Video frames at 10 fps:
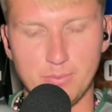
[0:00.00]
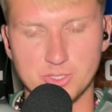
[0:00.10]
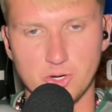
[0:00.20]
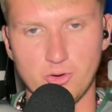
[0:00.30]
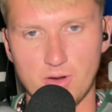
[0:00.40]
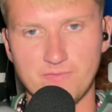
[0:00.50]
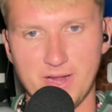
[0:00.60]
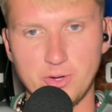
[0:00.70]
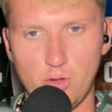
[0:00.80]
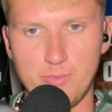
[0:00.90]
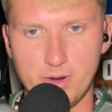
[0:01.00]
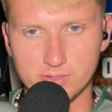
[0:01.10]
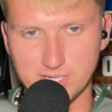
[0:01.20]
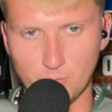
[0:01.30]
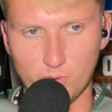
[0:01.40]
return on FanDuel,
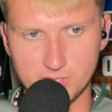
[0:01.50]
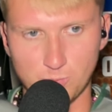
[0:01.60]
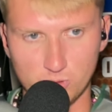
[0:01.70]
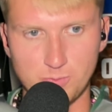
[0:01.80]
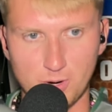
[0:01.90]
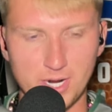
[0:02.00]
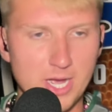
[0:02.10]
America's number one sportsbook.